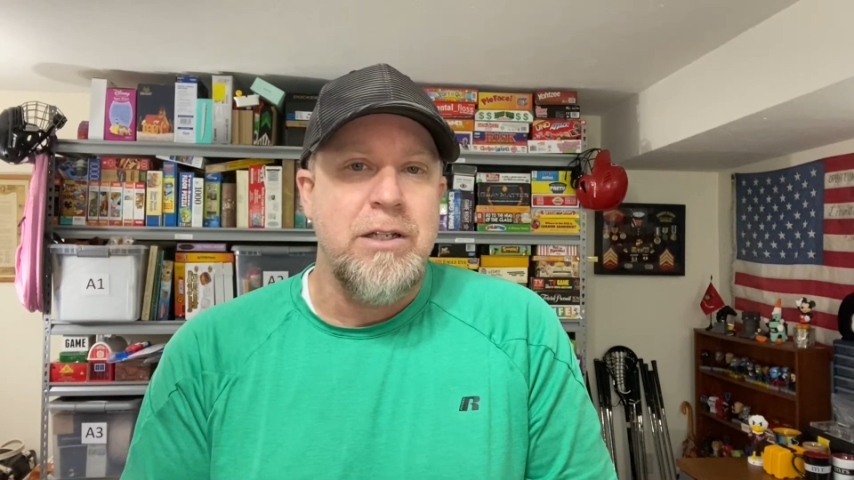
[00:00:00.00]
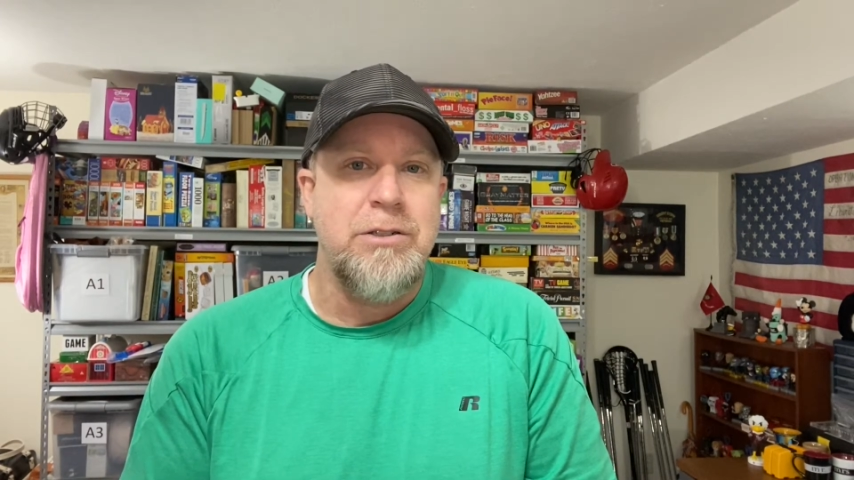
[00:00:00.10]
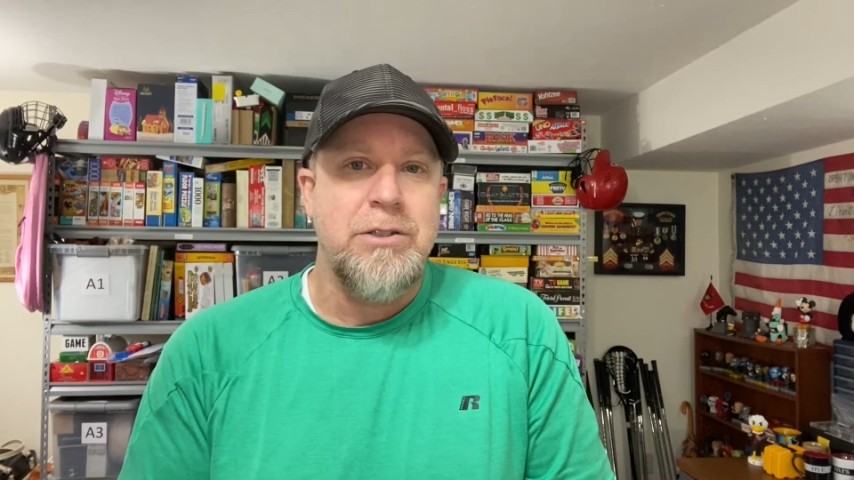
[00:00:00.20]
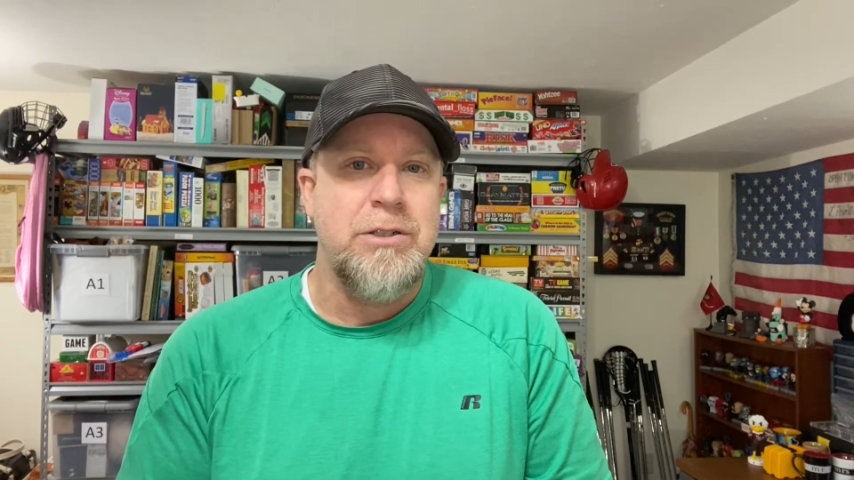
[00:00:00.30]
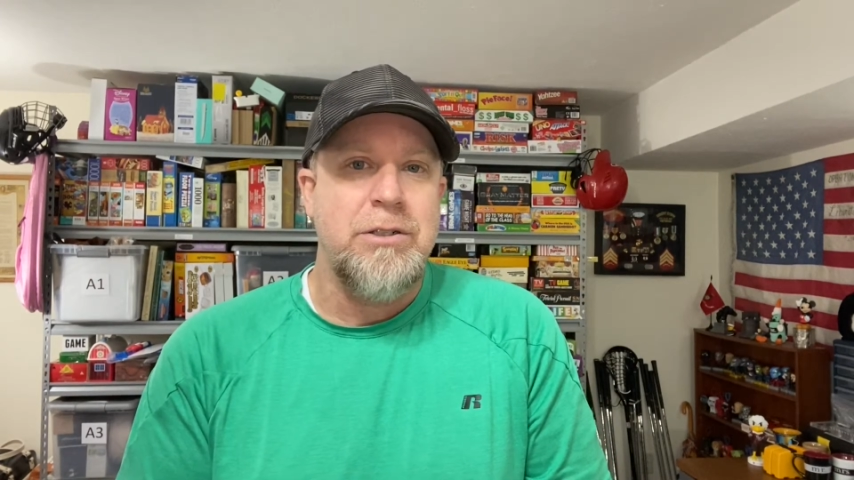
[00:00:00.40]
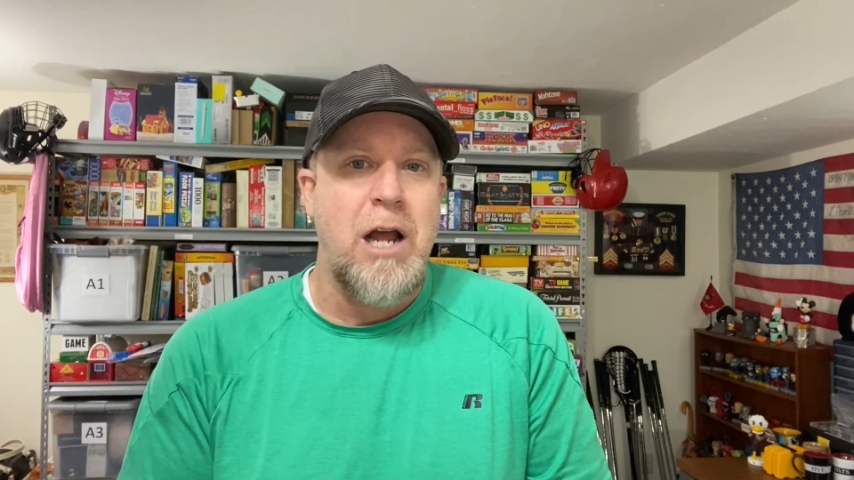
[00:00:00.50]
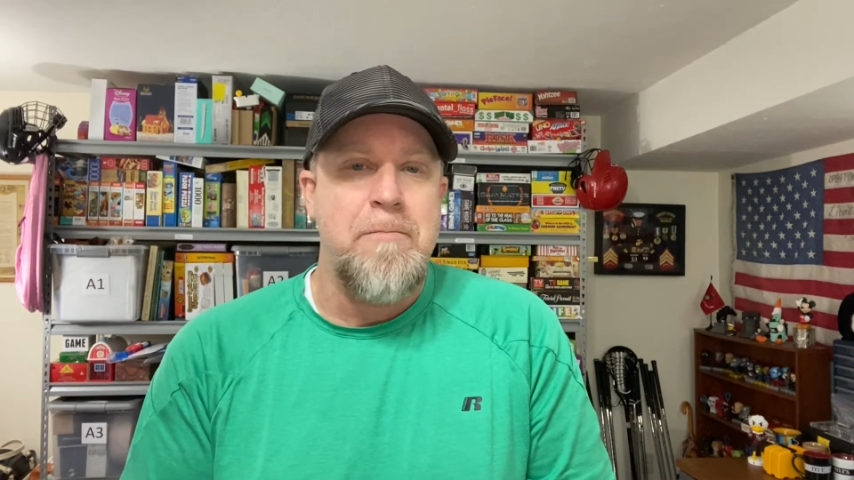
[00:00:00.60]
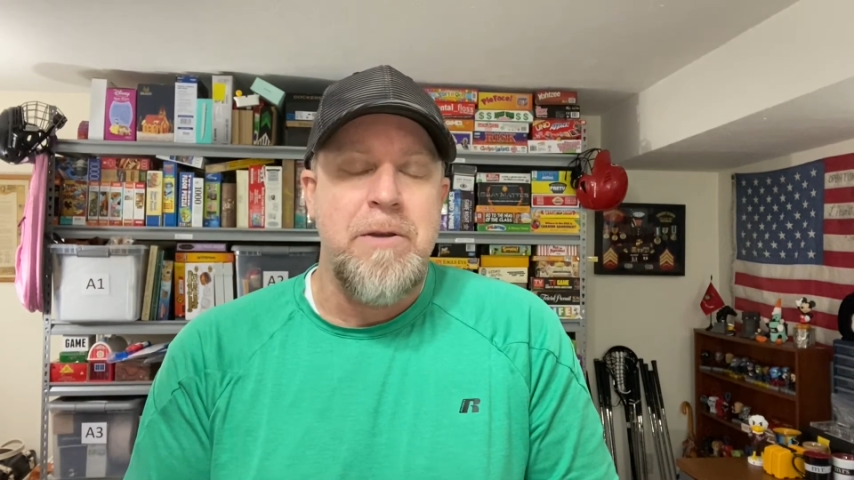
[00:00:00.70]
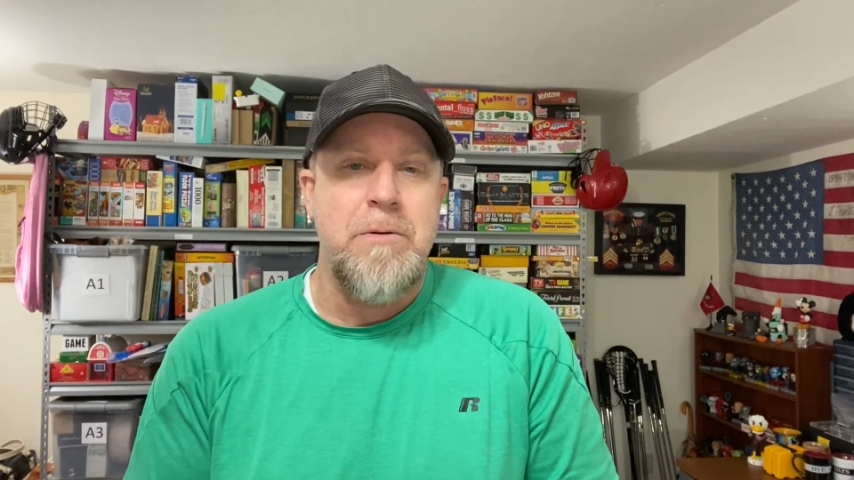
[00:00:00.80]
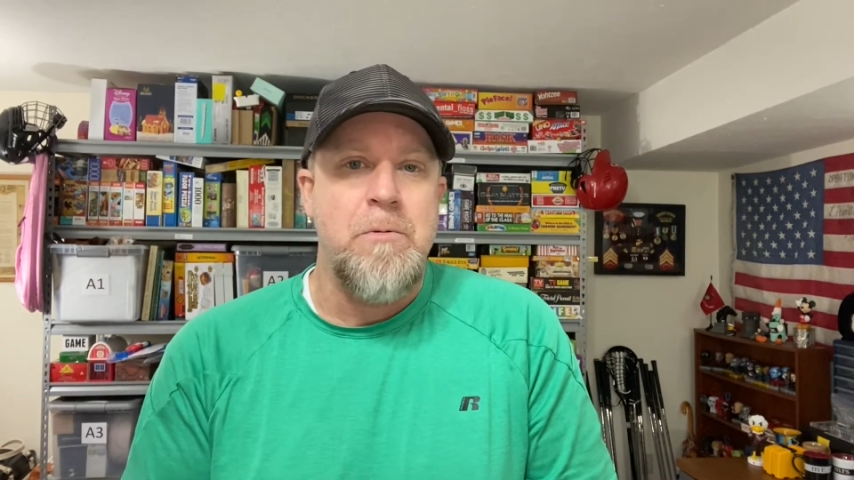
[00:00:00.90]
Let's just
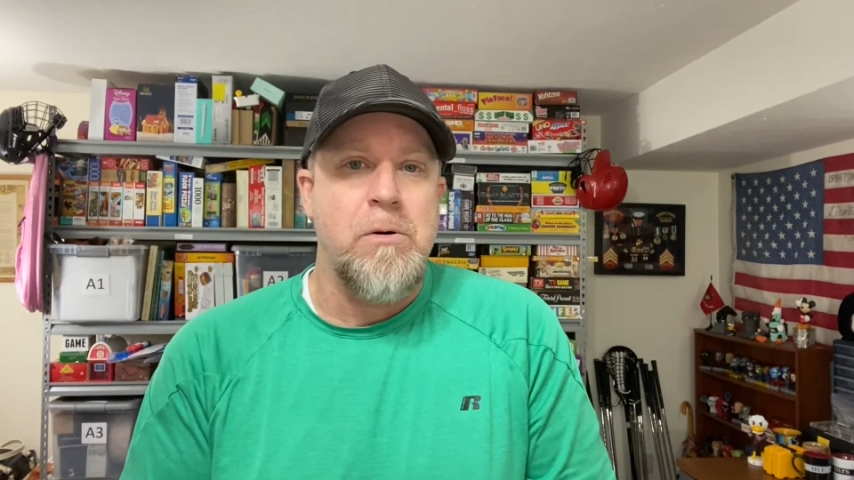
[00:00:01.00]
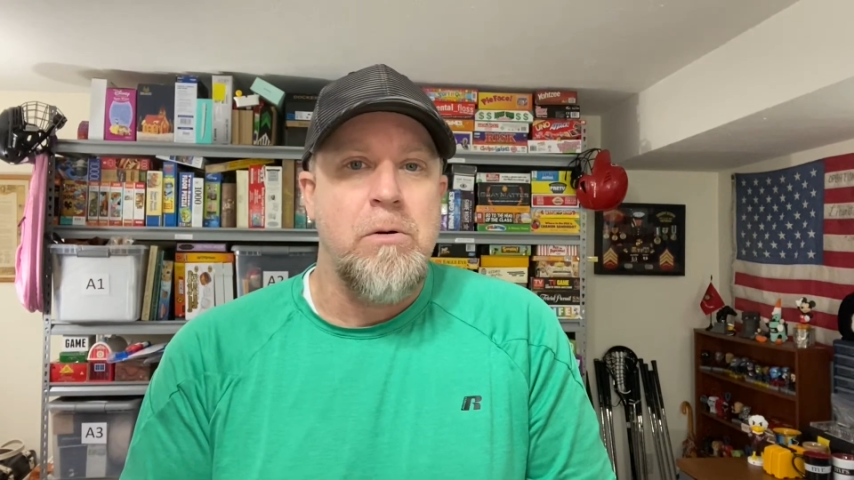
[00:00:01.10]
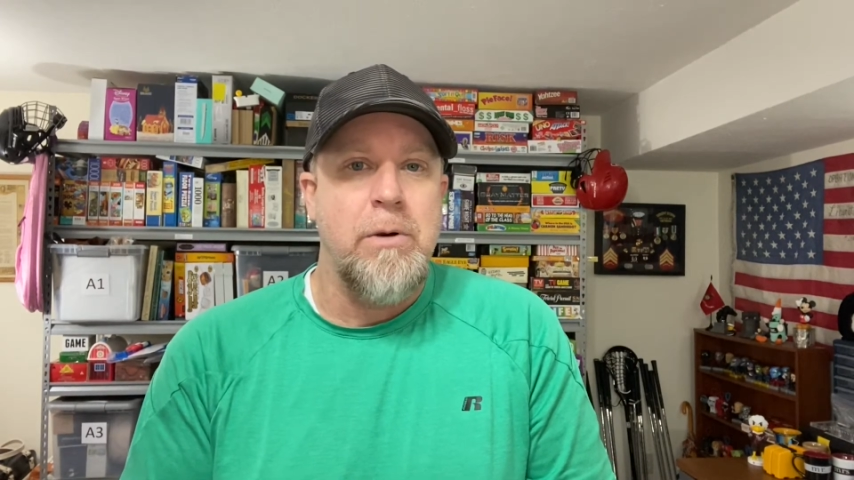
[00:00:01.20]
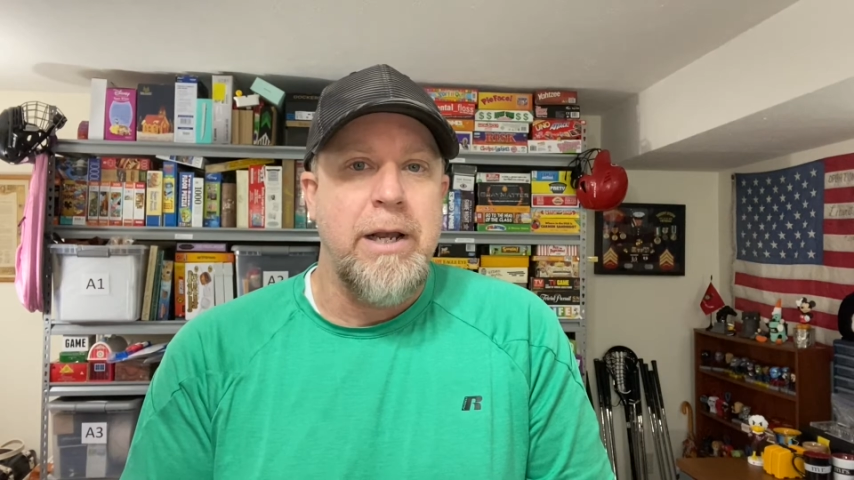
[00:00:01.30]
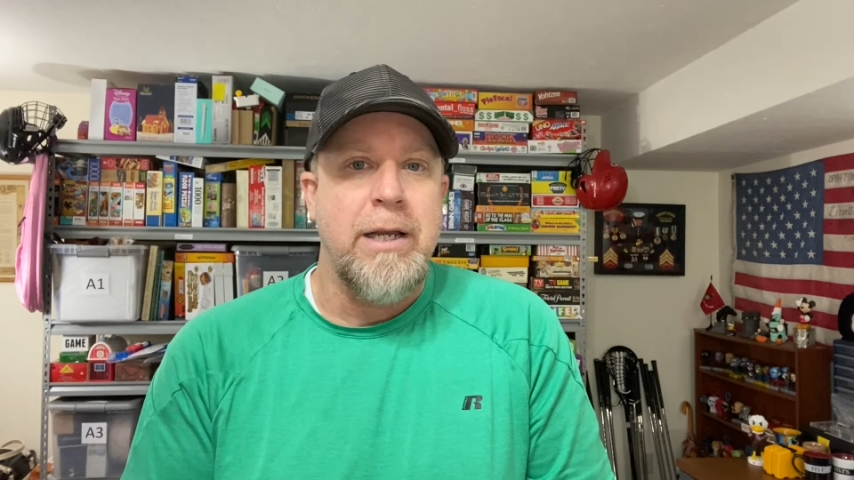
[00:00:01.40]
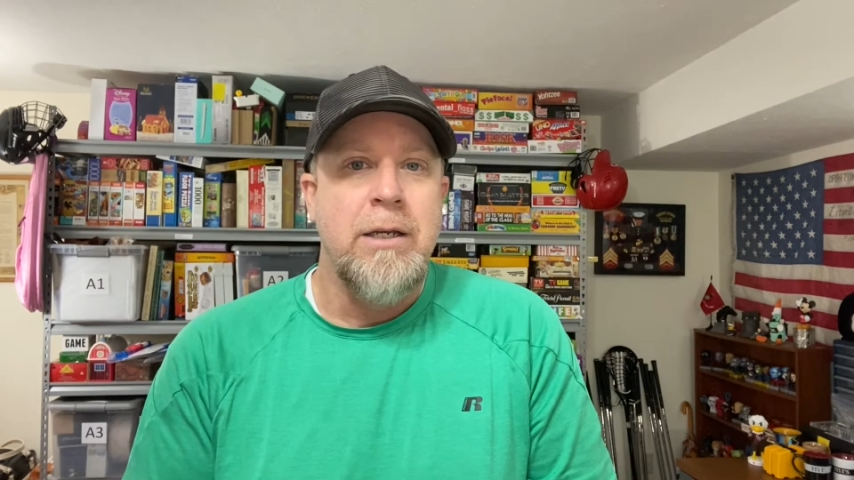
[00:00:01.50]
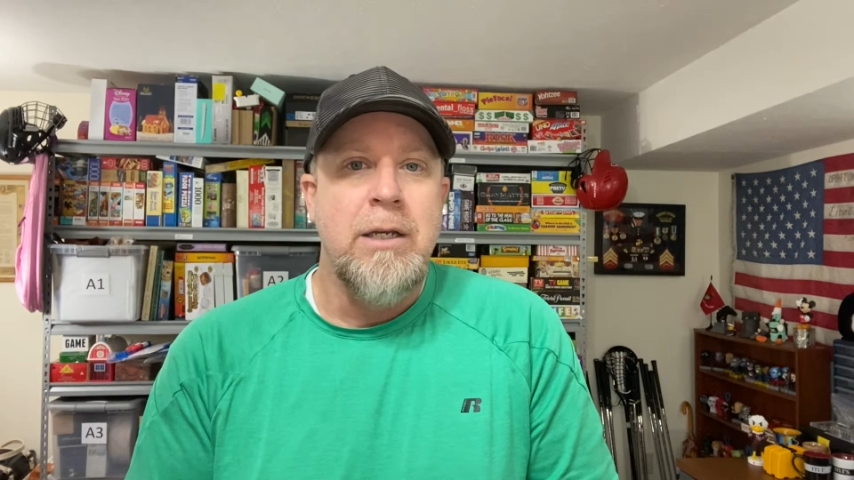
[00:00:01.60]
stop in real quick